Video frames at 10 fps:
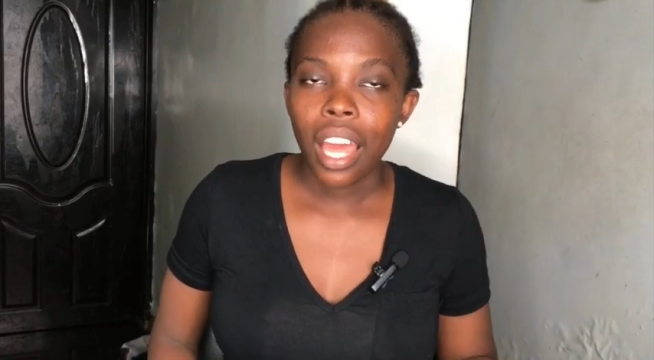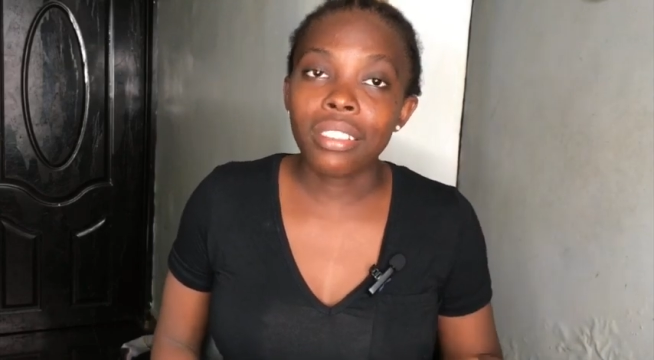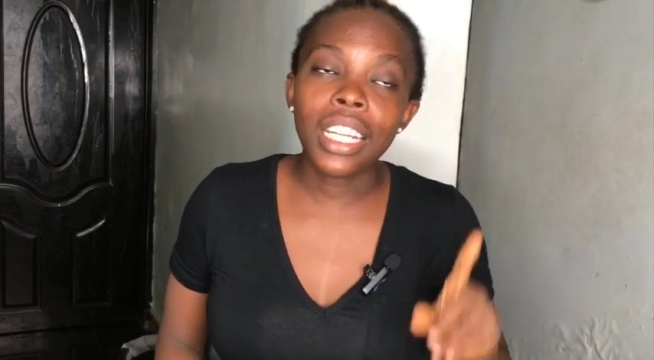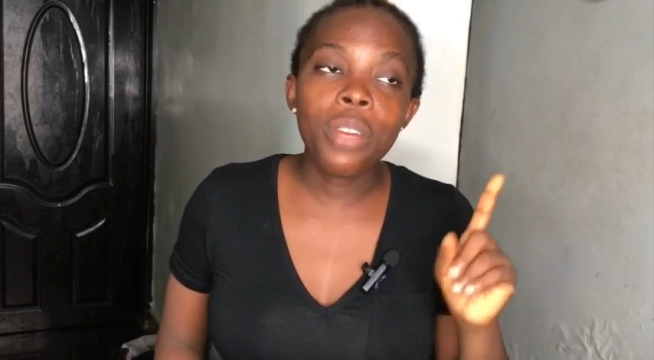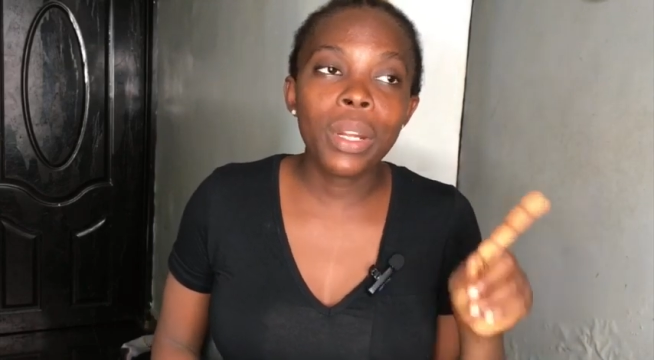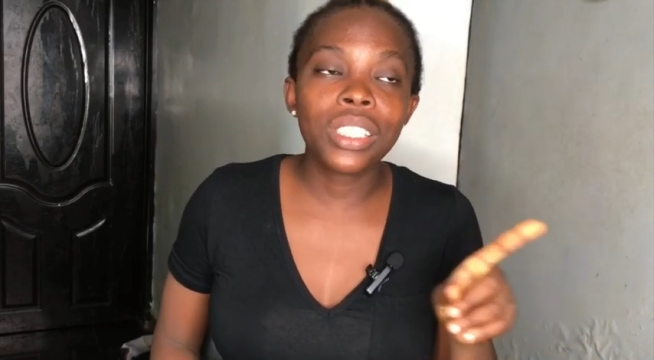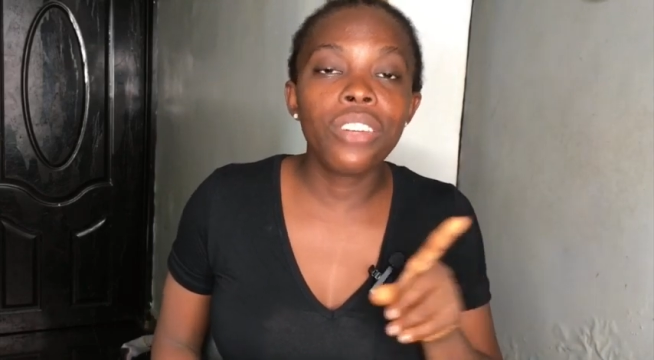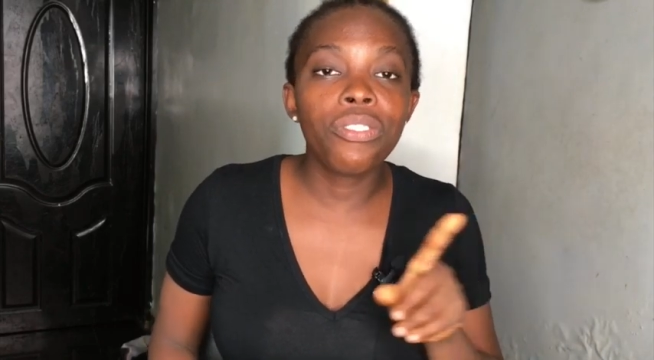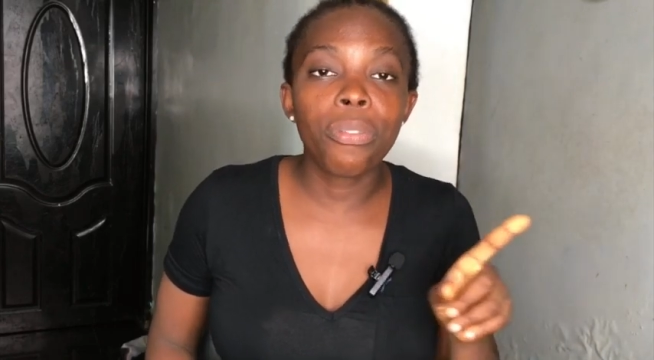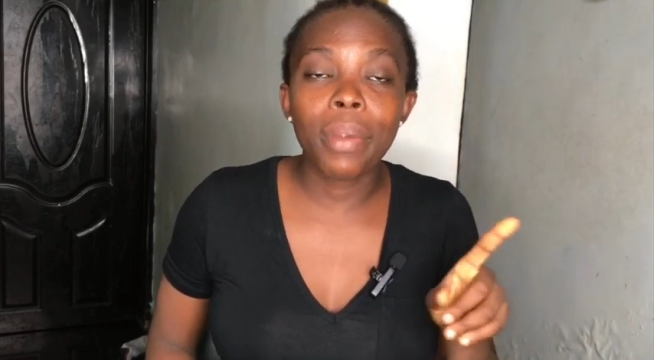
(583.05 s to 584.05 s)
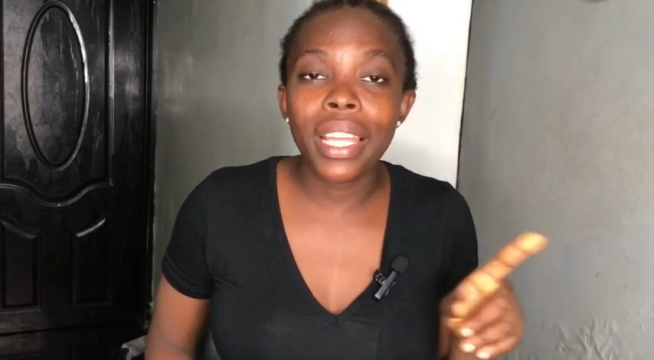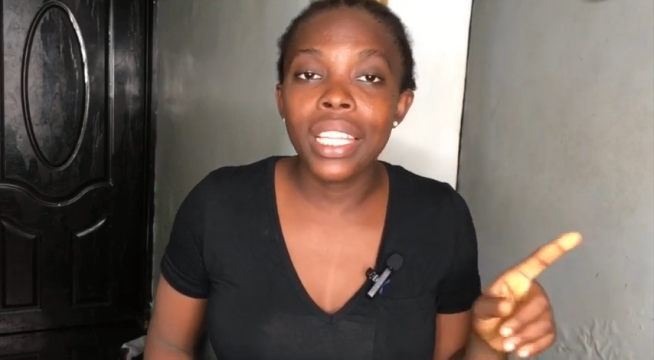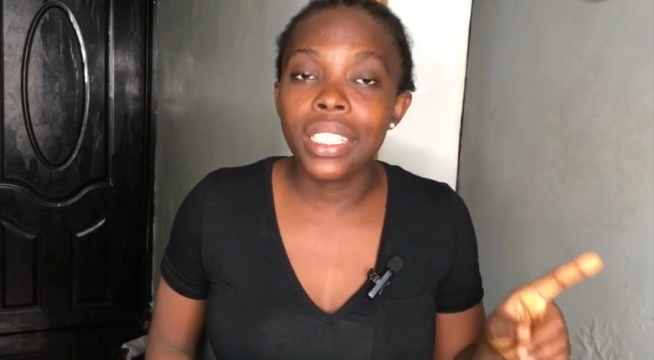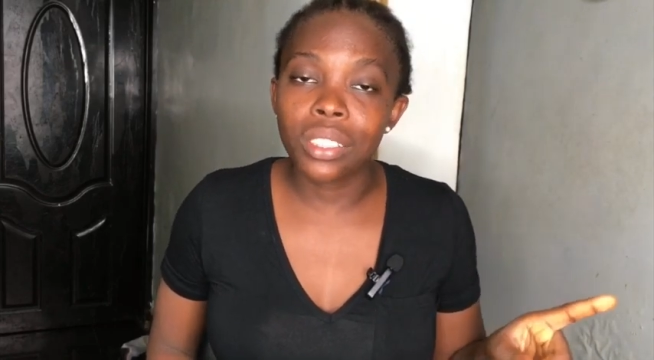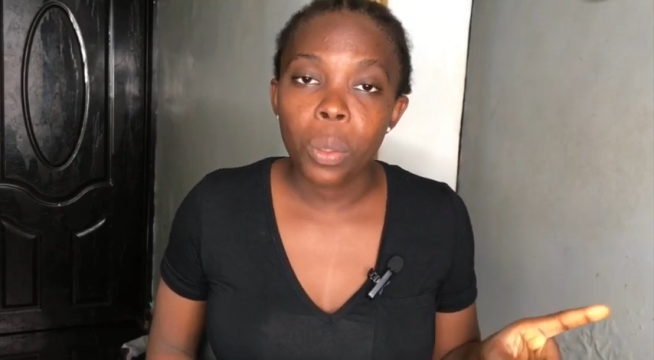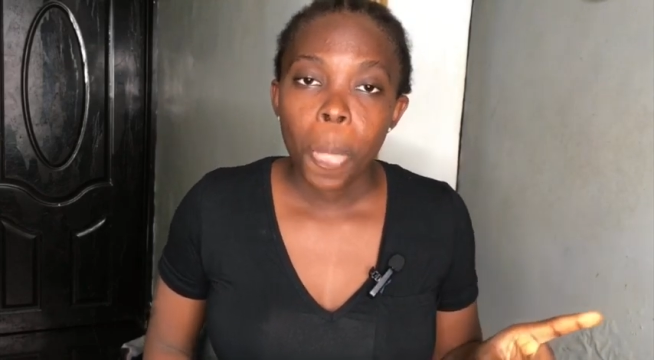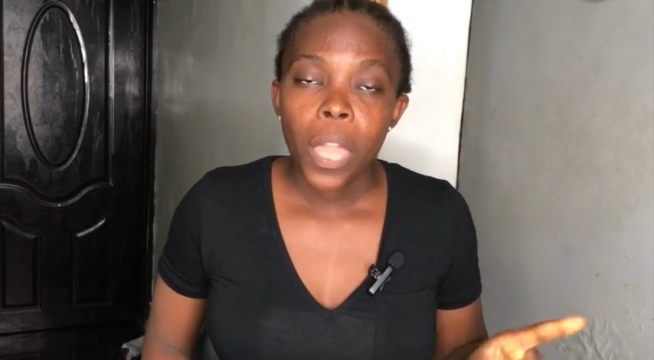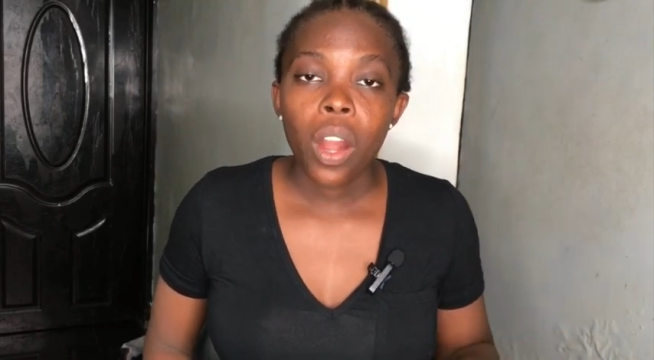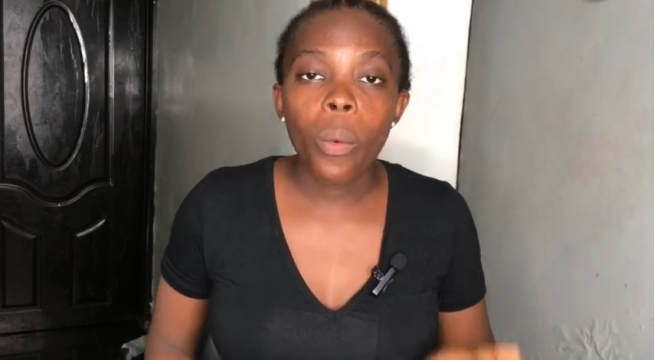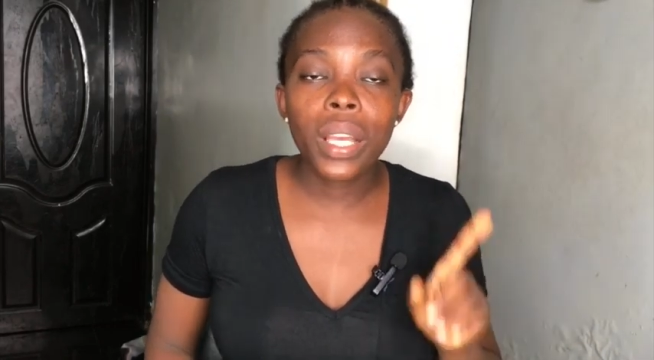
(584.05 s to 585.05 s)
especially when it's not from my list,
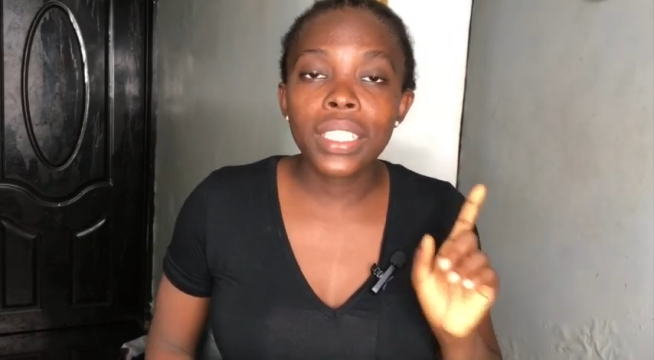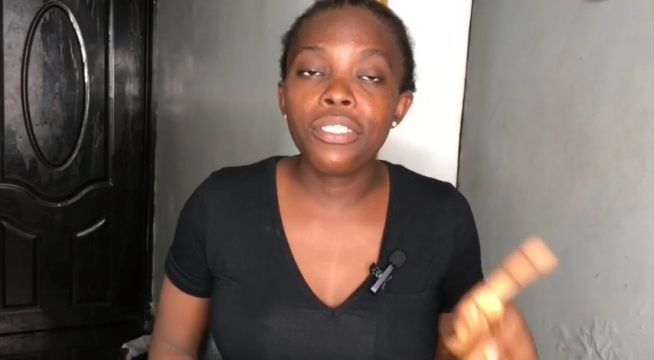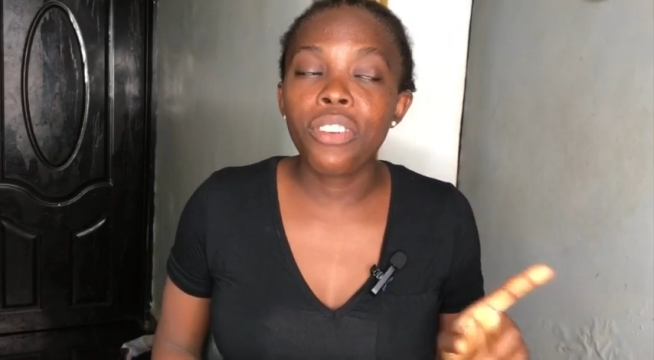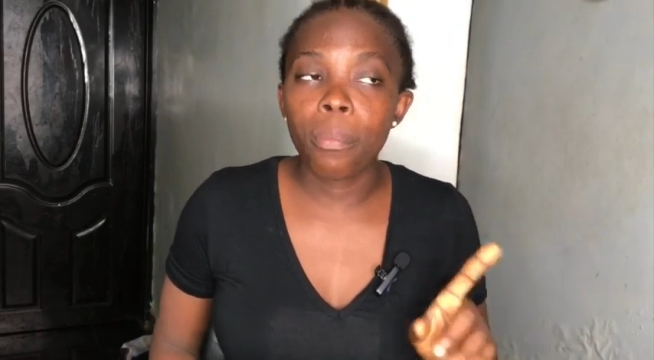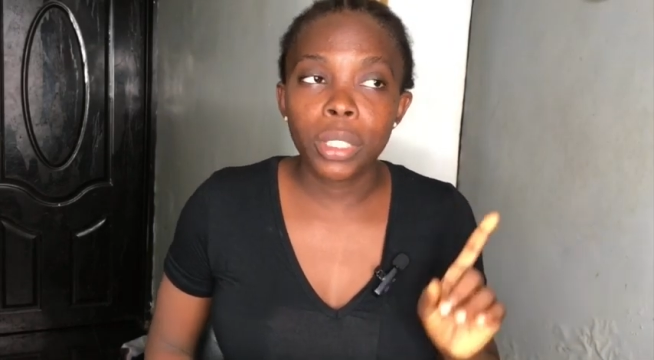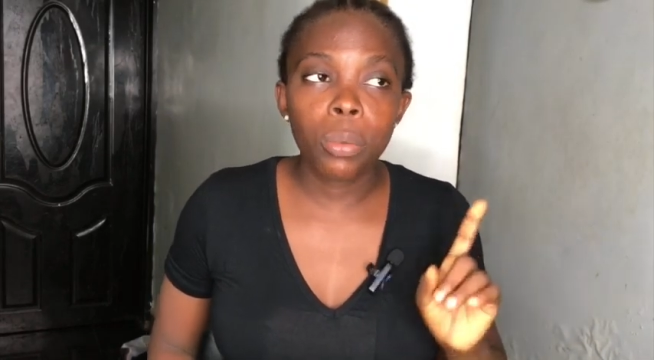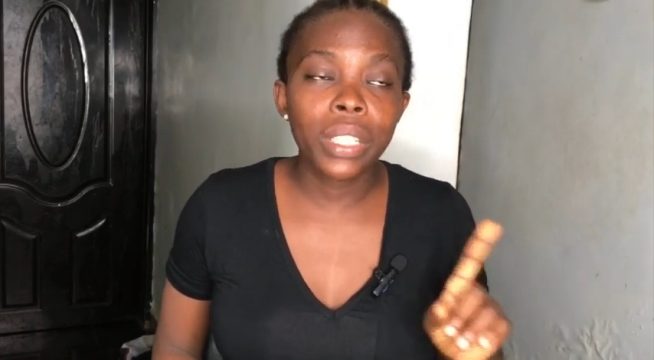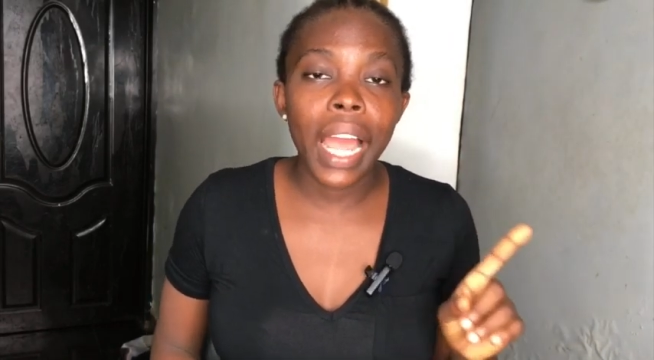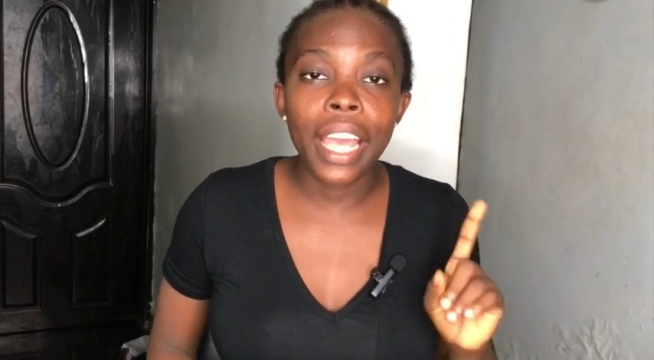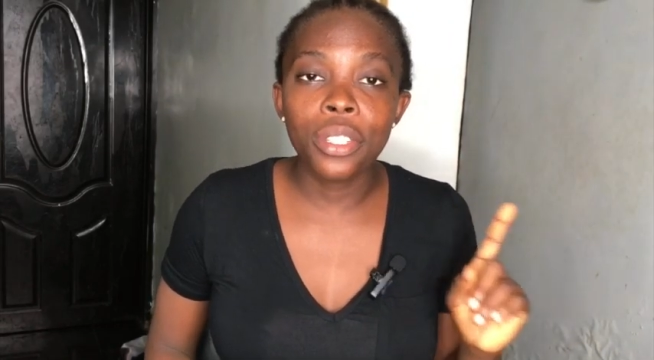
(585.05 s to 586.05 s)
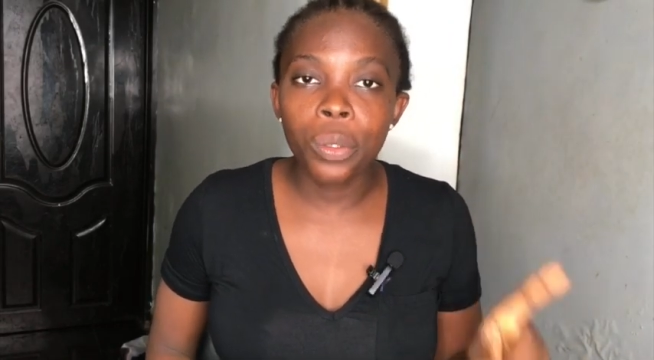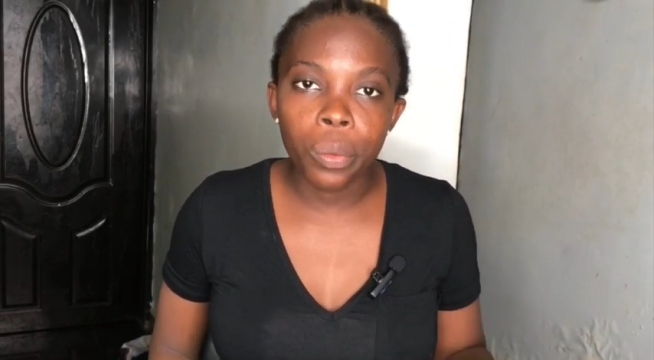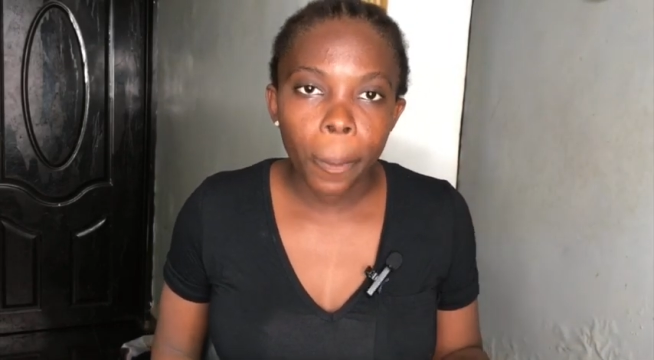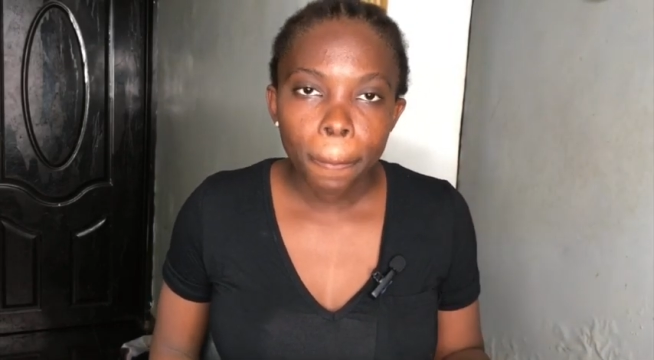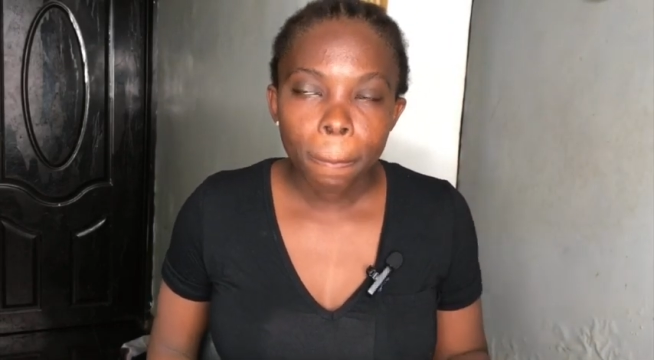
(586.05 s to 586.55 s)
or when it's not from someone that I know,